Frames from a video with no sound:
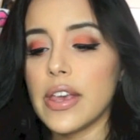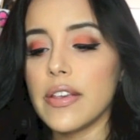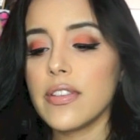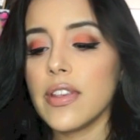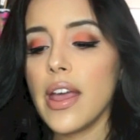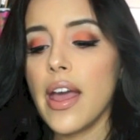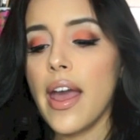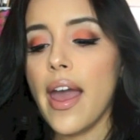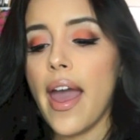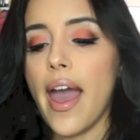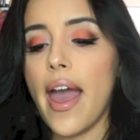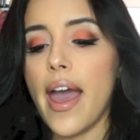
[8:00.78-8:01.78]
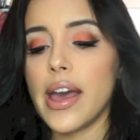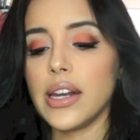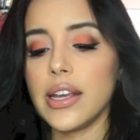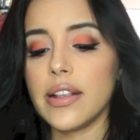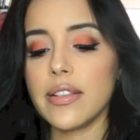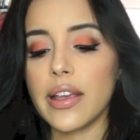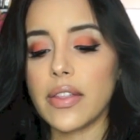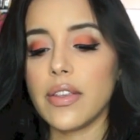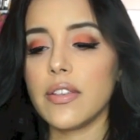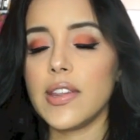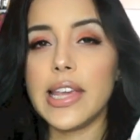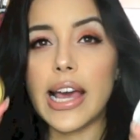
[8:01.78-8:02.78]
this, and it's like
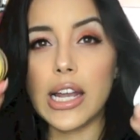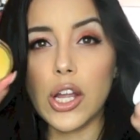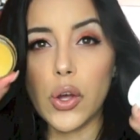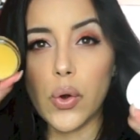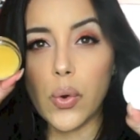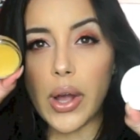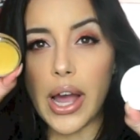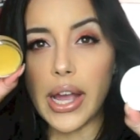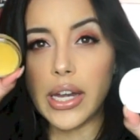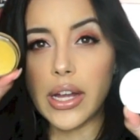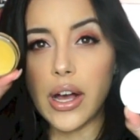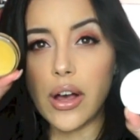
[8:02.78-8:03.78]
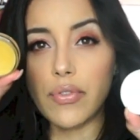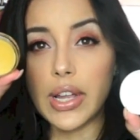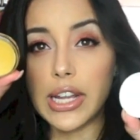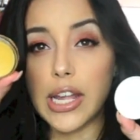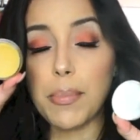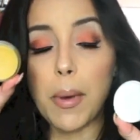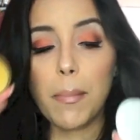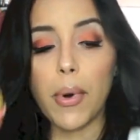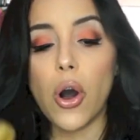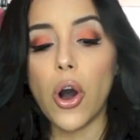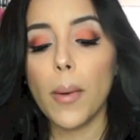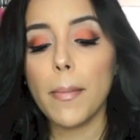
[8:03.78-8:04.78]
this yellow kind of lip
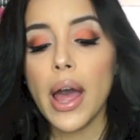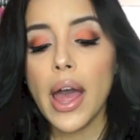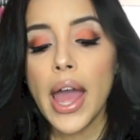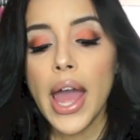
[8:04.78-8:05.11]
balm.